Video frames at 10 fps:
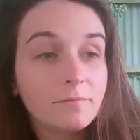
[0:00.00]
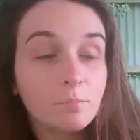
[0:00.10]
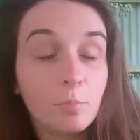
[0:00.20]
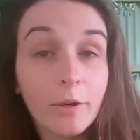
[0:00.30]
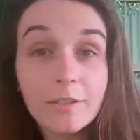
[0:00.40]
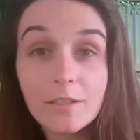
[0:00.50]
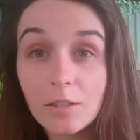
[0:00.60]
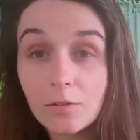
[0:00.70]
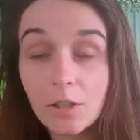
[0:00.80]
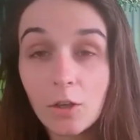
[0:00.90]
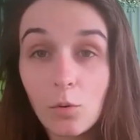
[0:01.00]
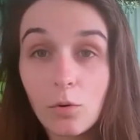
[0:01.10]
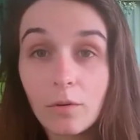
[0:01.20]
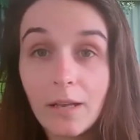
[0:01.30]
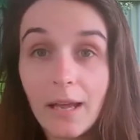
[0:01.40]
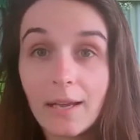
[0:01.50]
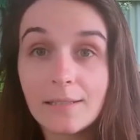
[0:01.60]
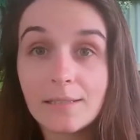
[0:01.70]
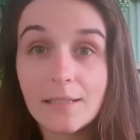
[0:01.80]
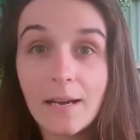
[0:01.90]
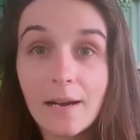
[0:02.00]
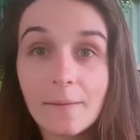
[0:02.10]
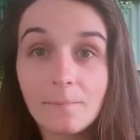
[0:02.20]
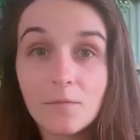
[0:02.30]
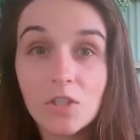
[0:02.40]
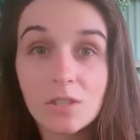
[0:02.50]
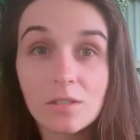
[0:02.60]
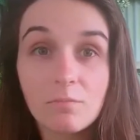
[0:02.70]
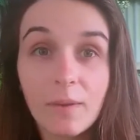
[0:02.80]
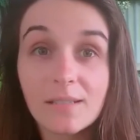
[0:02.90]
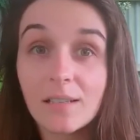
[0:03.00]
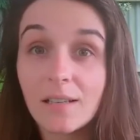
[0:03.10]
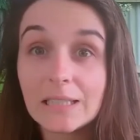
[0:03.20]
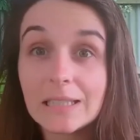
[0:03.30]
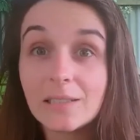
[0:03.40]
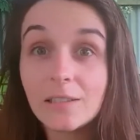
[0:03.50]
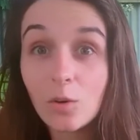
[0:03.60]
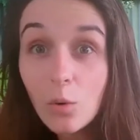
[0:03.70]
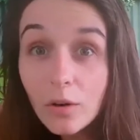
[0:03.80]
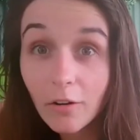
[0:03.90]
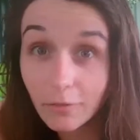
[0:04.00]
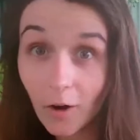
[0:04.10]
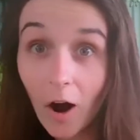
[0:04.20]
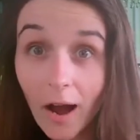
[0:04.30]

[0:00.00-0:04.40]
bricks on the lawn and just basically lit the lawn on fire.